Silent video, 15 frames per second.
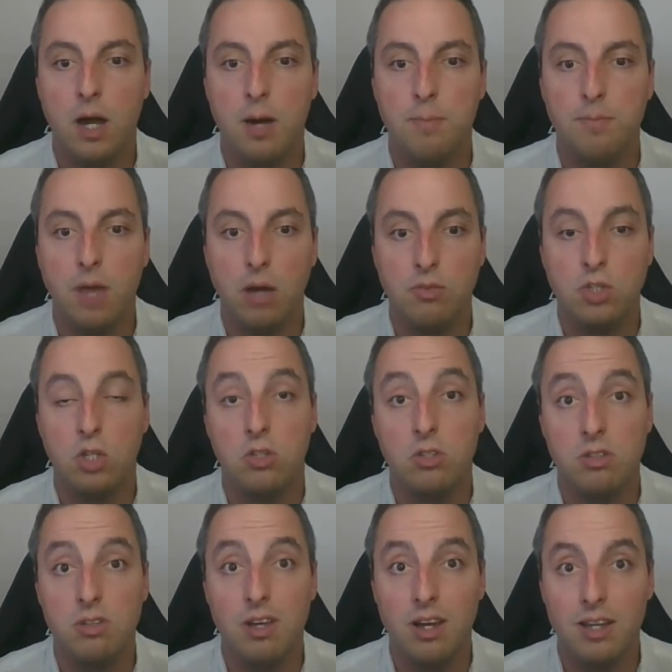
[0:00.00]

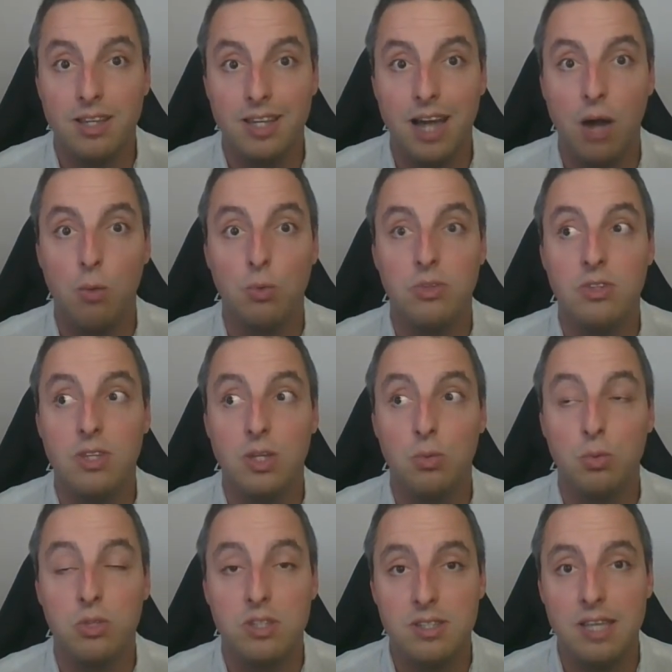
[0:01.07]

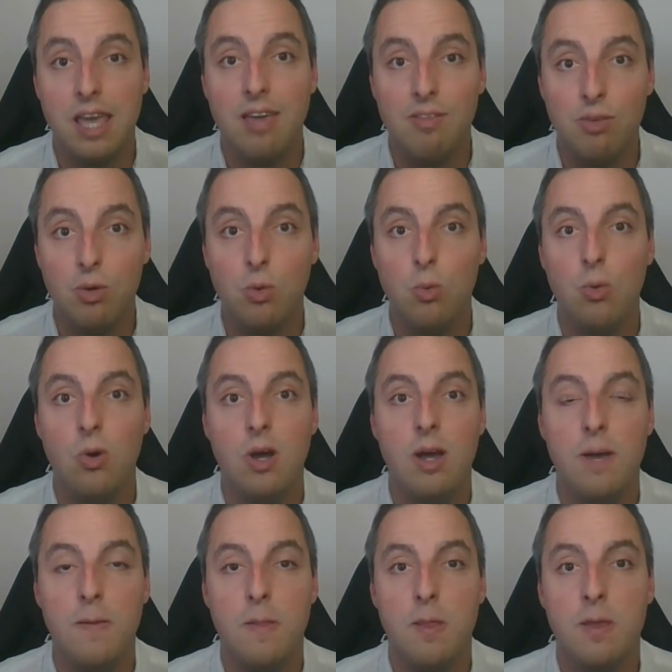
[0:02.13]
It would save you
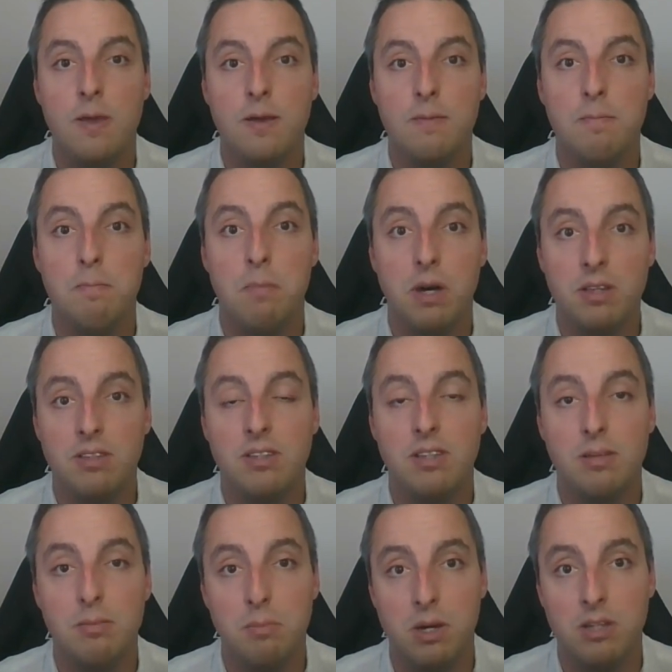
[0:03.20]

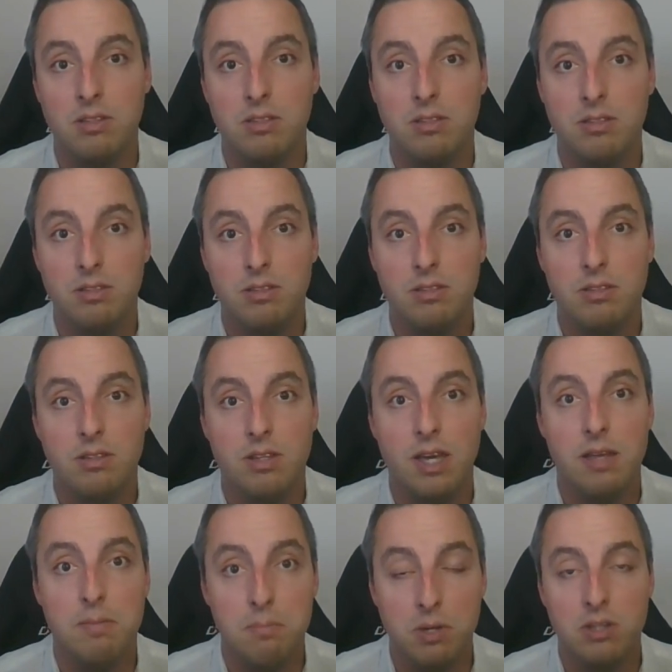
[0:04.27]
months and months
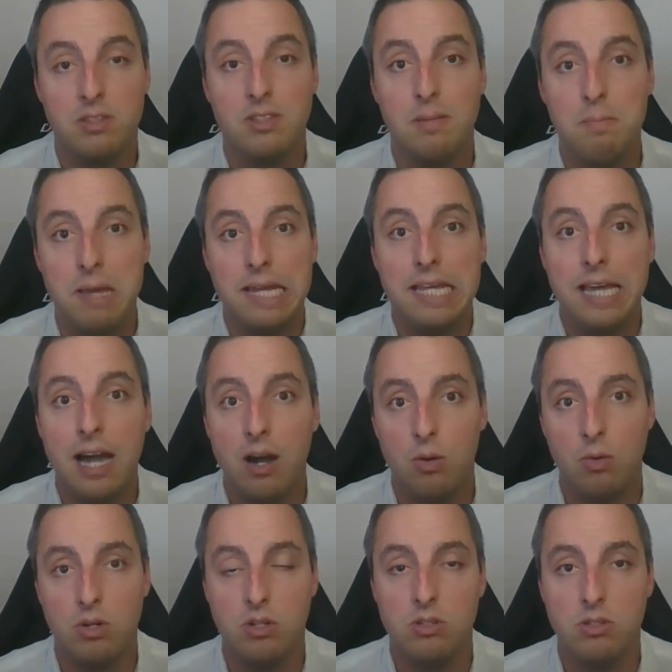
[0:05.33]
and months and many
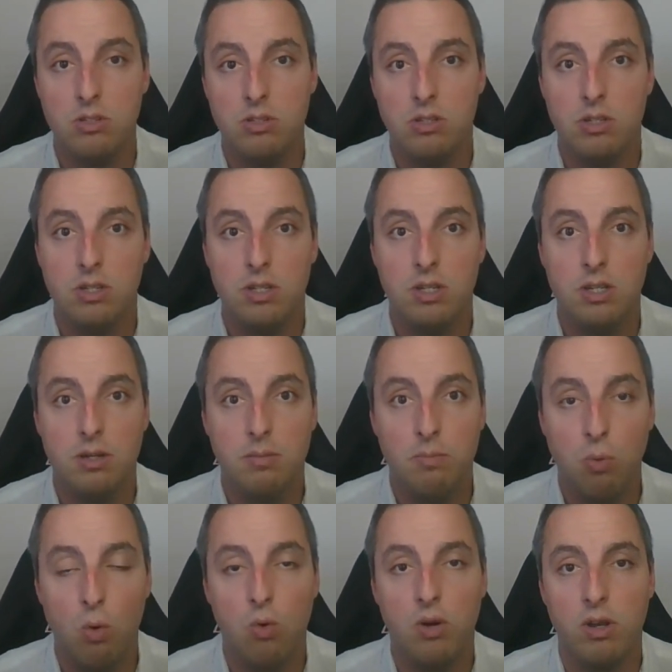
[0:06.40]
hours
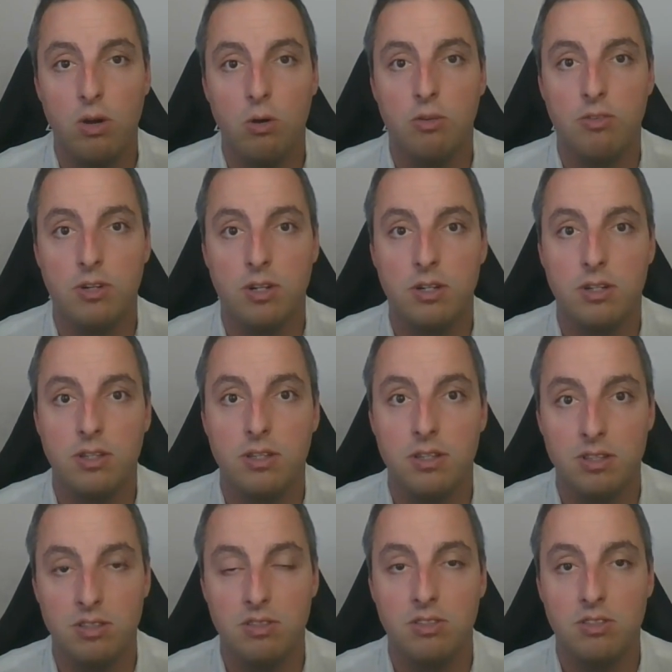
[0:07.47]
poring over
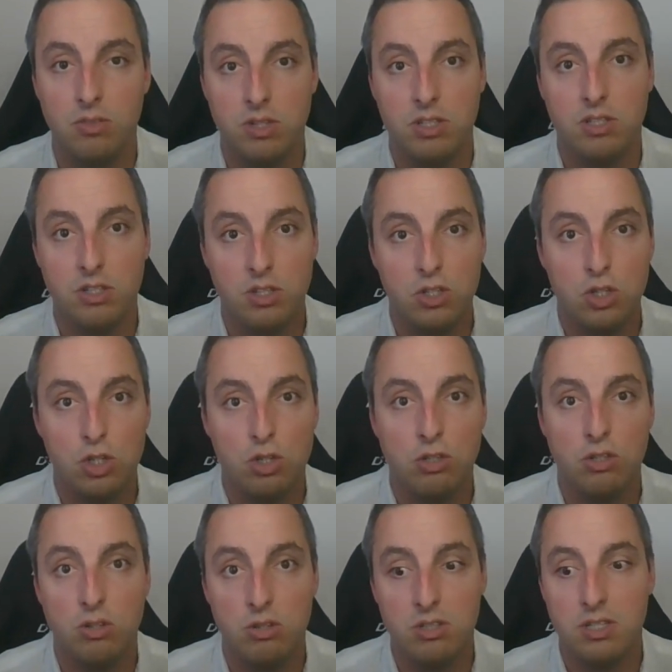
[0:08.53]
this research
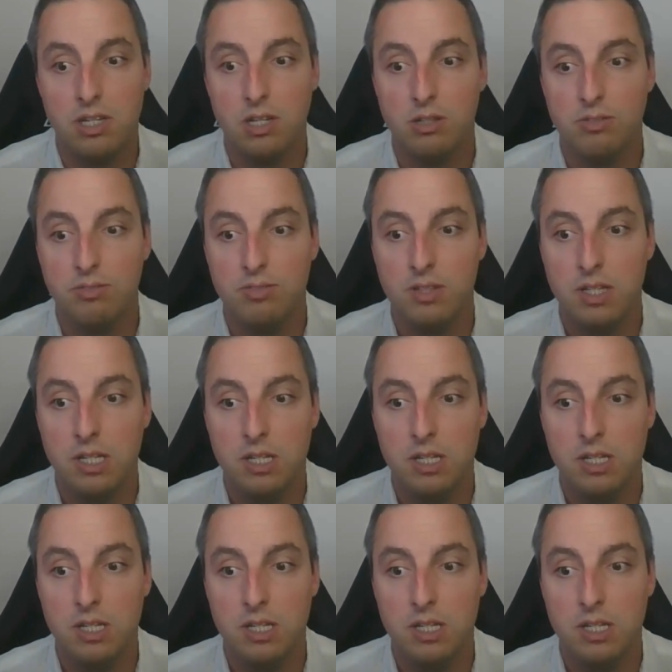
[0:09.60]
yourself.